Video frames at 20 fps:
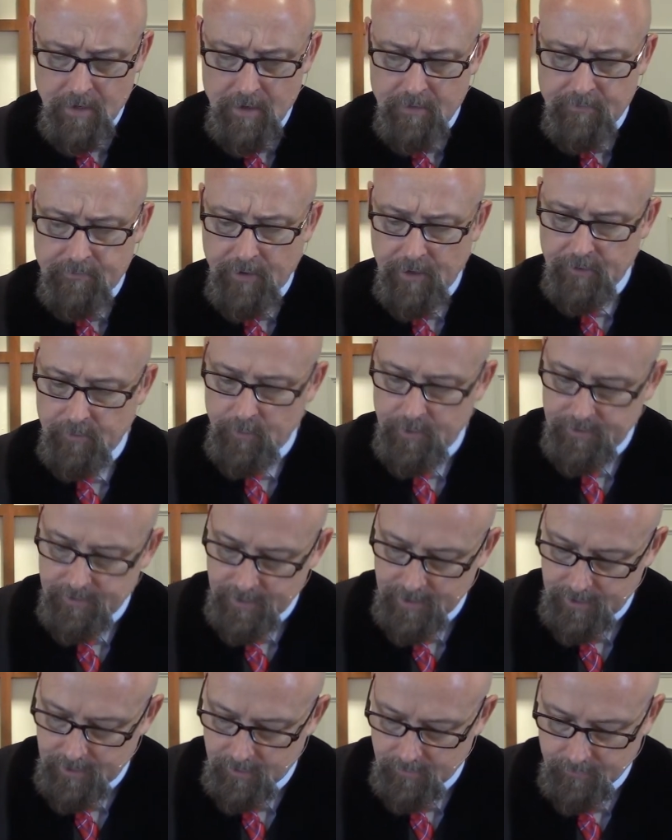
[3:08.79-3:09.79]
Father, we
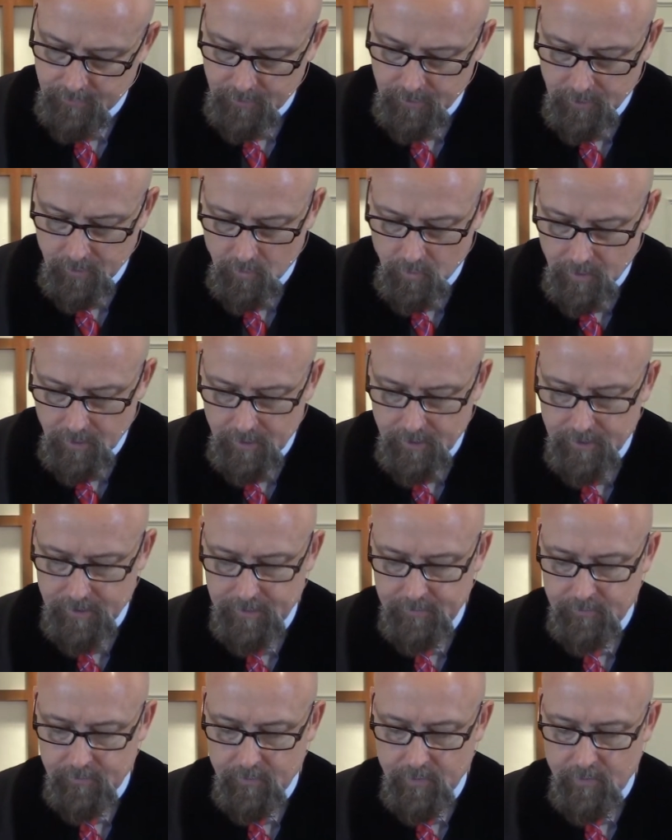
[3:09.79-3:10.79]
thank you for your word,
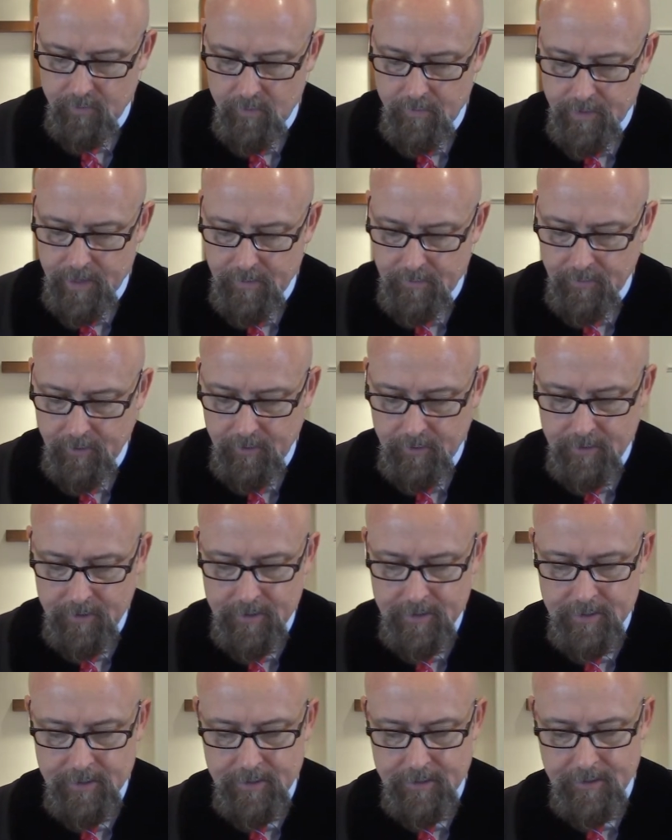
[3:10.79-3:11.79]
and we remember
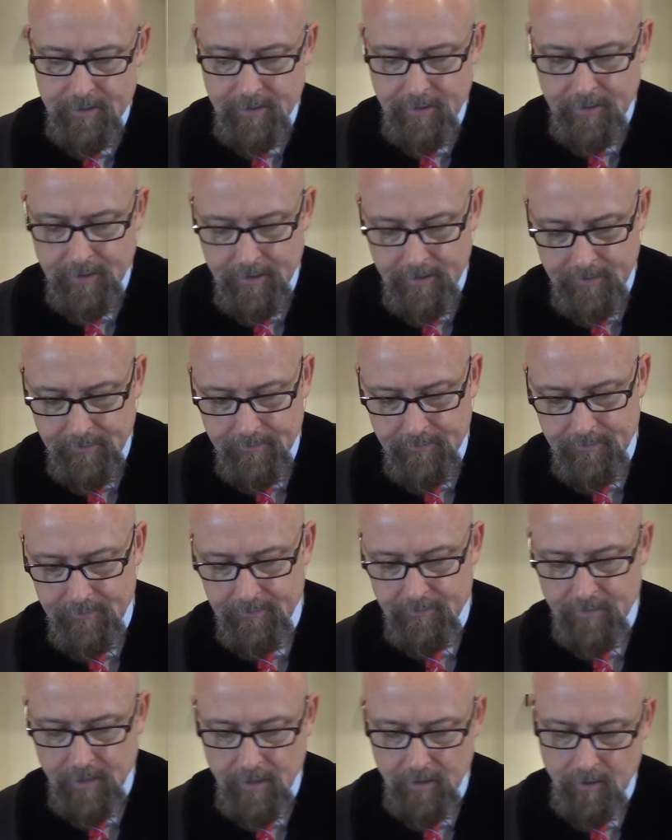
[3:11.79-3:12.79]
uh,
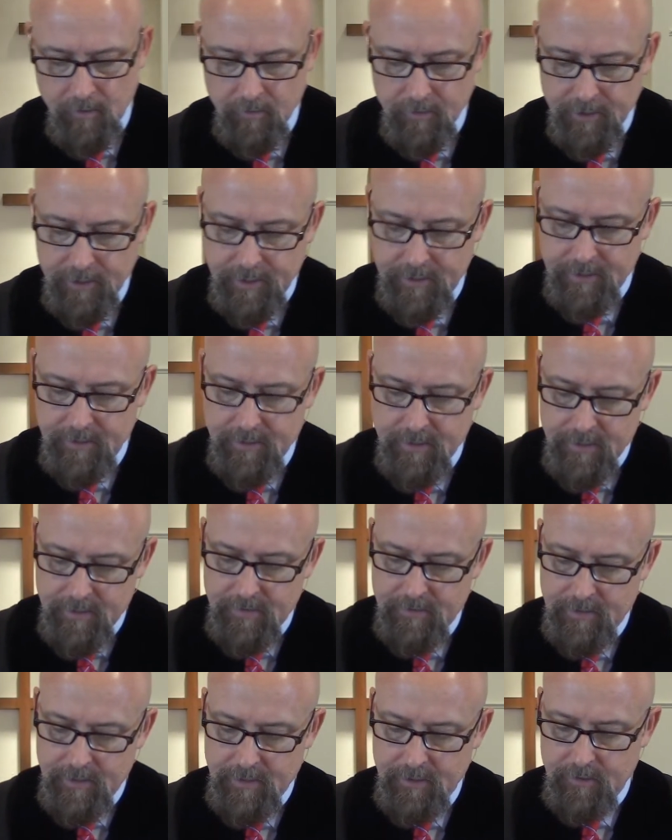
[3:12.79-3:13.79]
not only
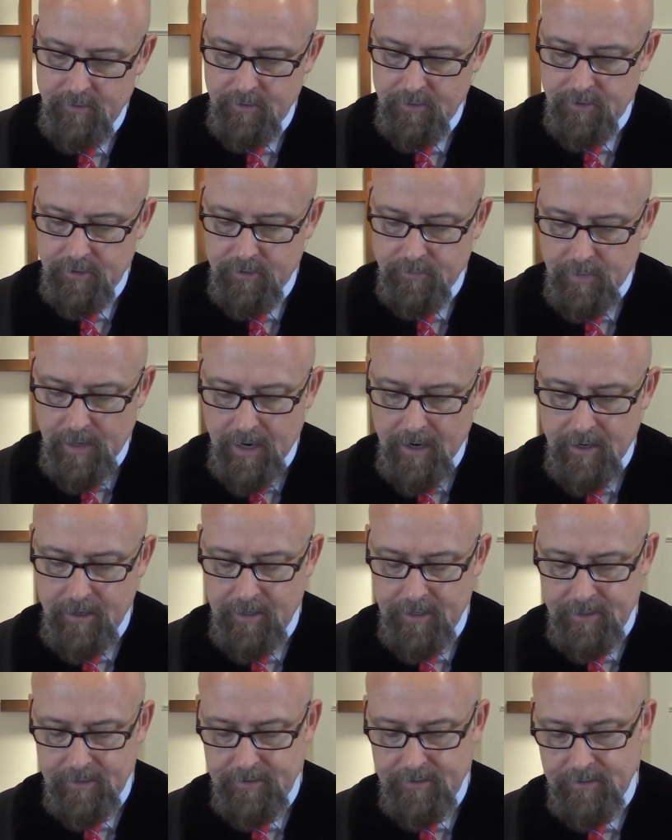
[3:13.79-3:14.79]
that you
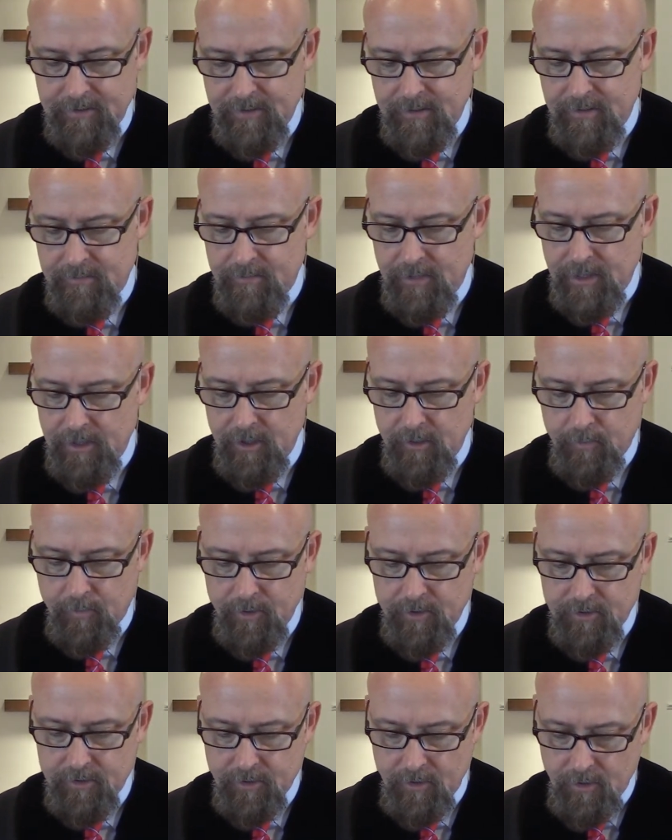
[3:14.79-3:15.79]
inspired it, but you
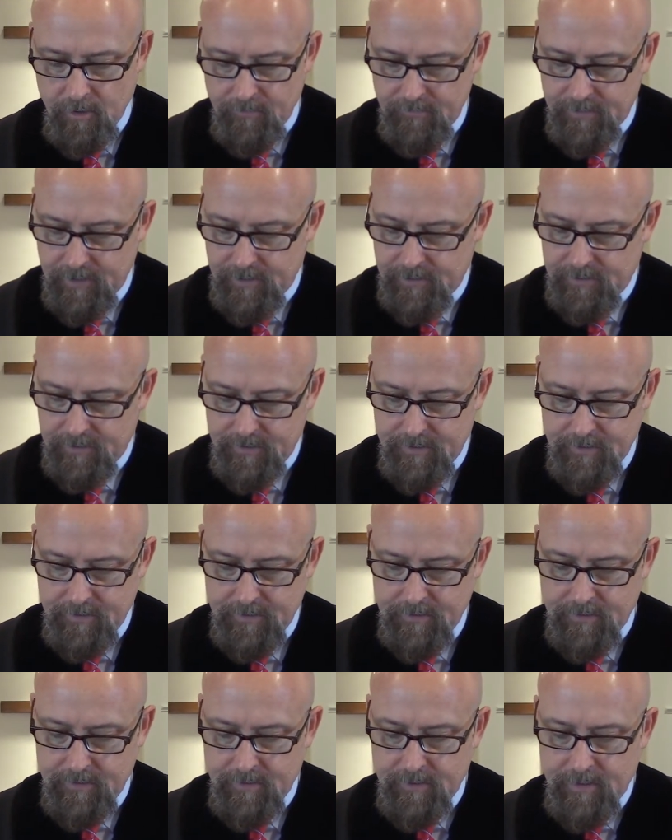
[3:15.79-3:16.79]
preserved it.
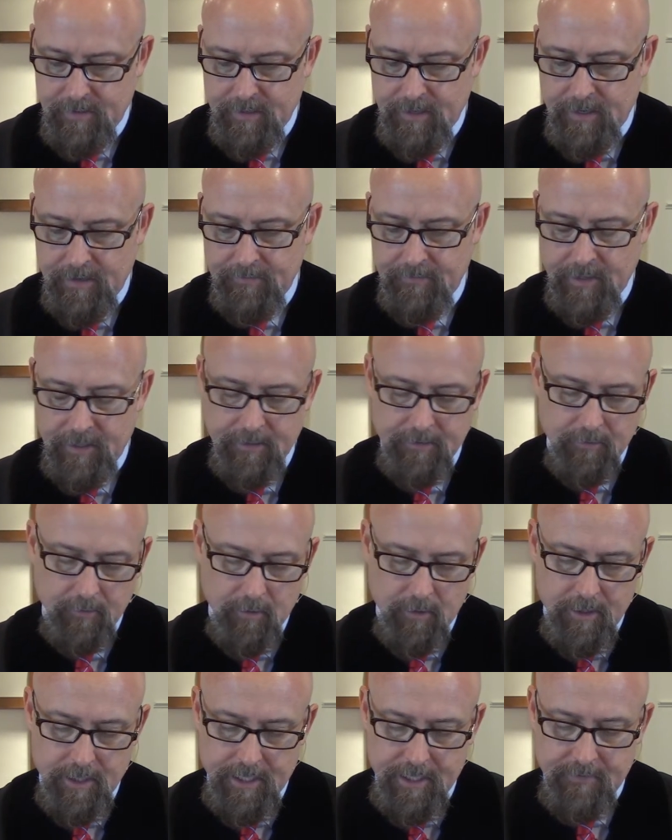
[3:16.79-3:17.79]
And that,
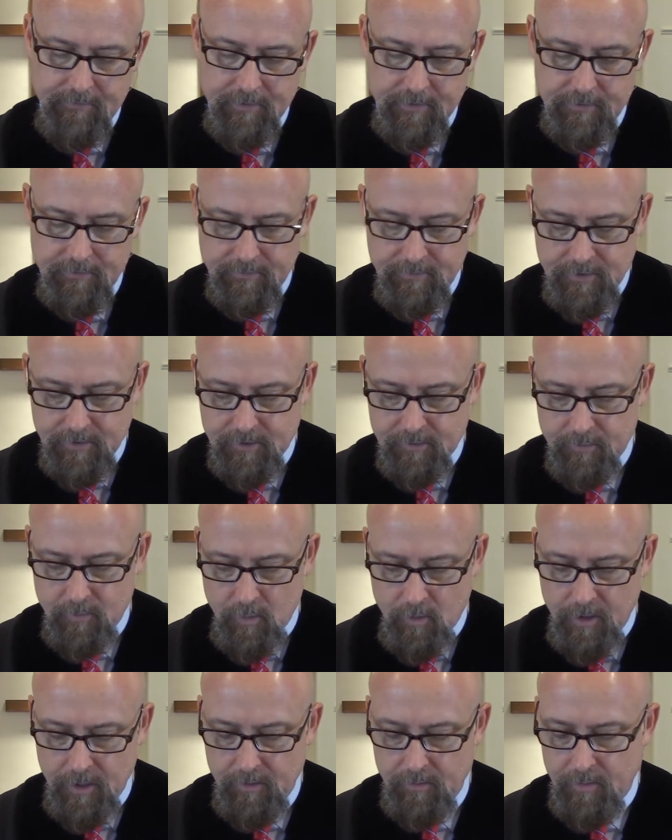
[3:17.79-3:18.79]
Lord, even this
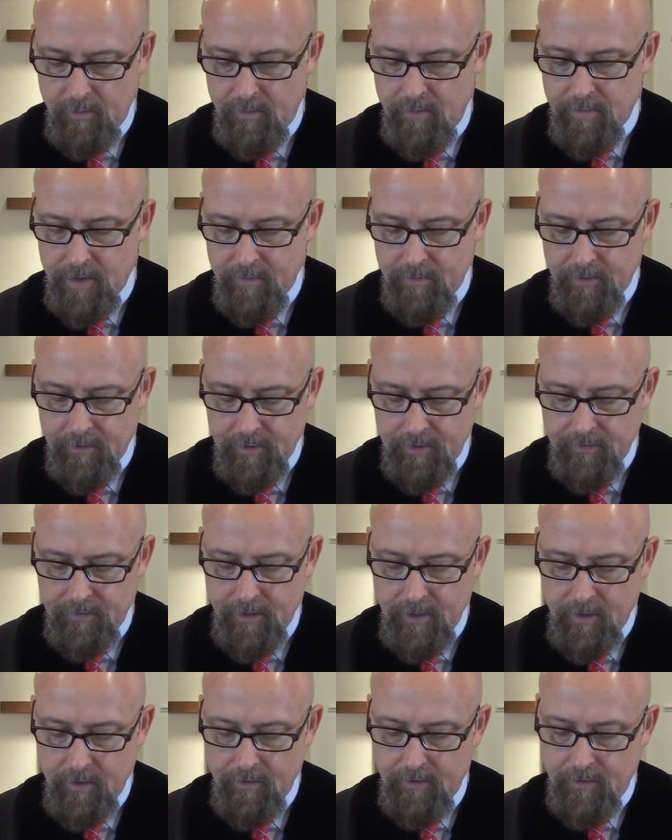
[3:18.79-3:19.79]
morning, we remember that
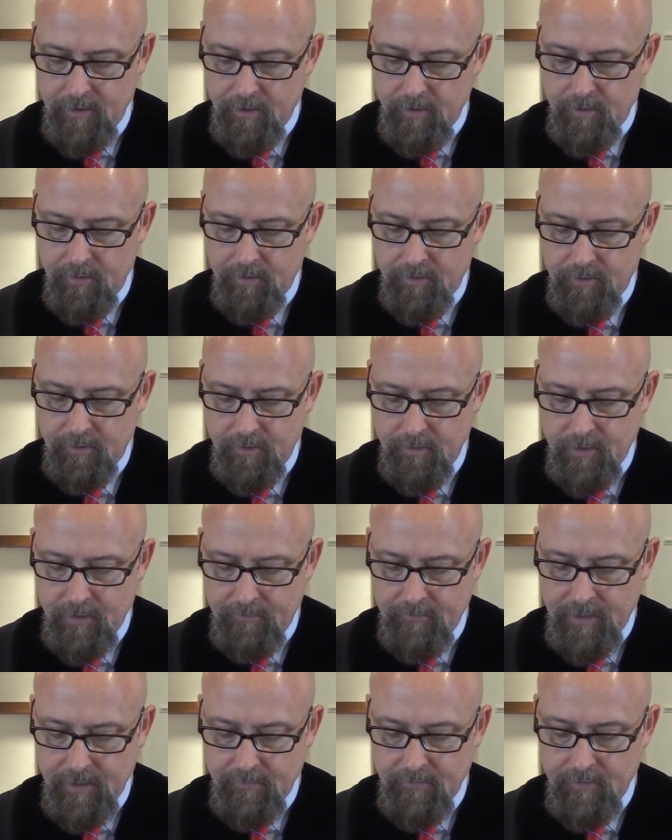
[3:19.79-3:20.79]
there are those who
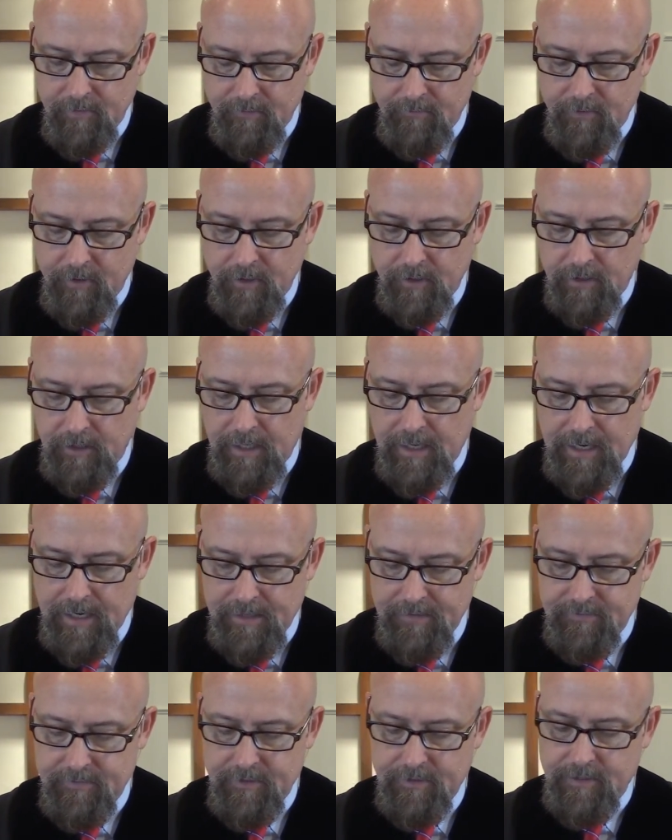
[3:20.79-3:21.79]
have given their very
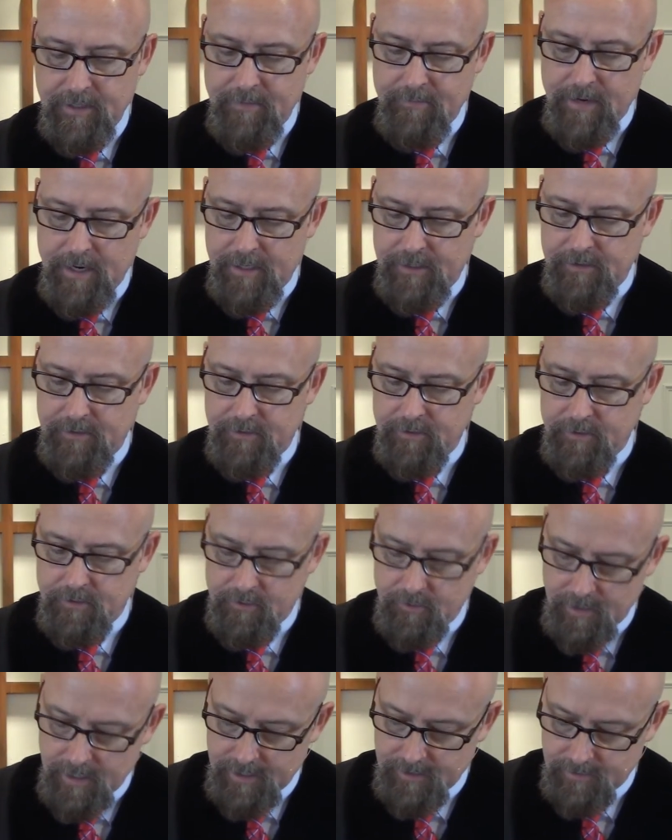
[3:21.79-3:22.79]
lives that they might
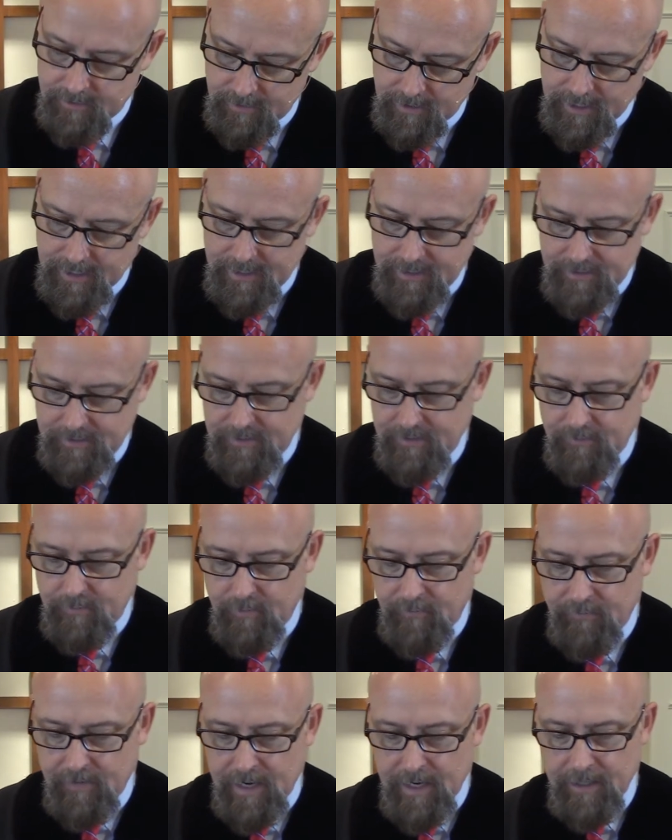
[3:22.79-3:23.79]
translate it and
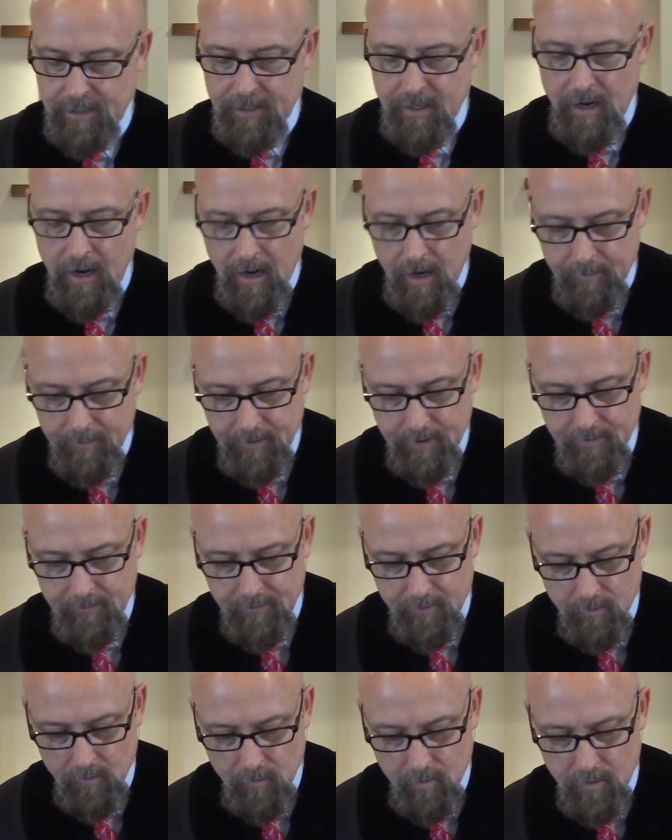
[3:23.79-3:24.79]
provide a copy of
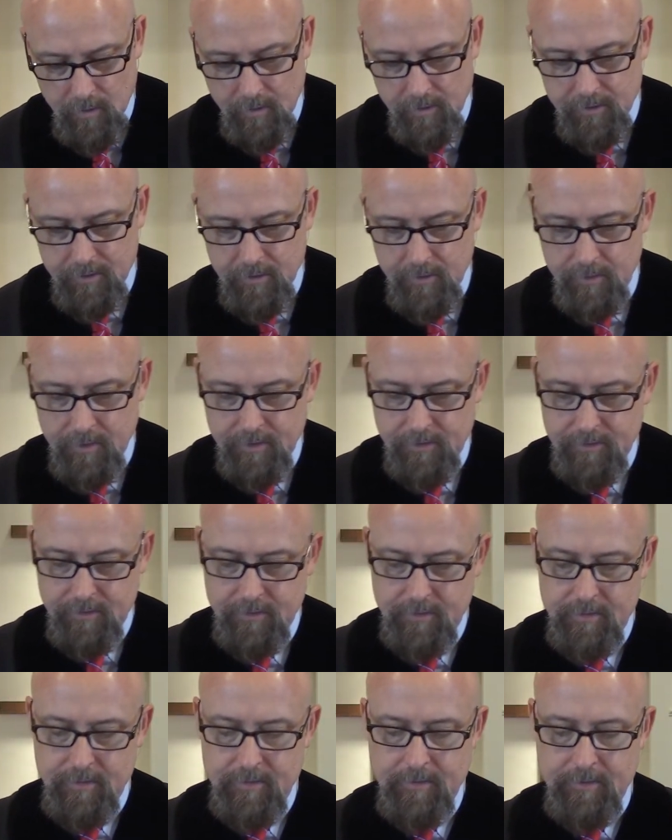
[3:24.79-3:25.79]
your word to us.